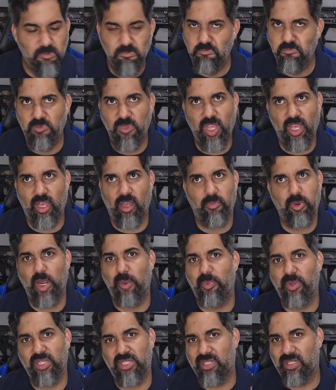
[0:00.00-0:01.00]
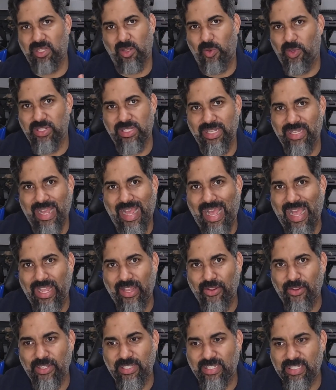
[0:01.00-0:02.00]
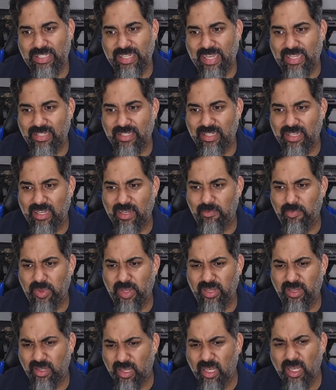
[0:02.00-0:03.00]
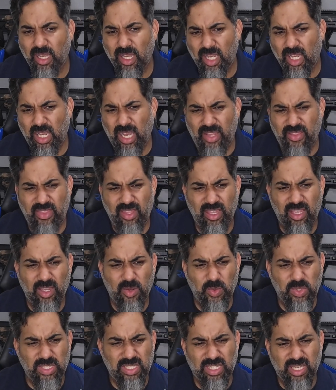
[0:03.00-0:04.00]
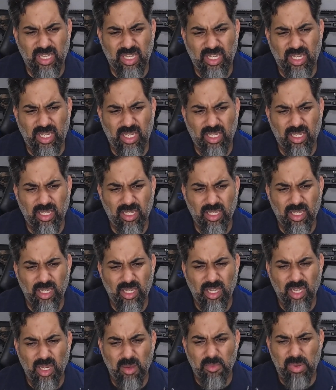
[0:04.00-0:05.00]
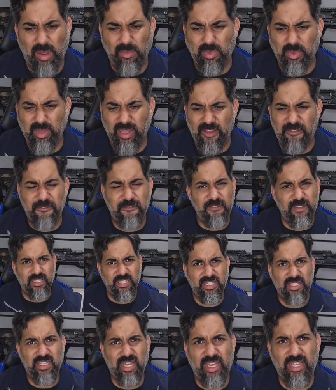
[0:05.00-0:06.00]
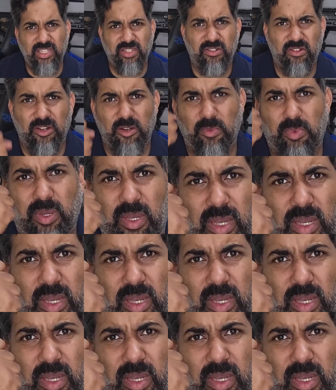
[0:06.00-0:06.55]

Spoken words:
The purpose still wasn't to accuracy tested it, but I think it was probably a fist size group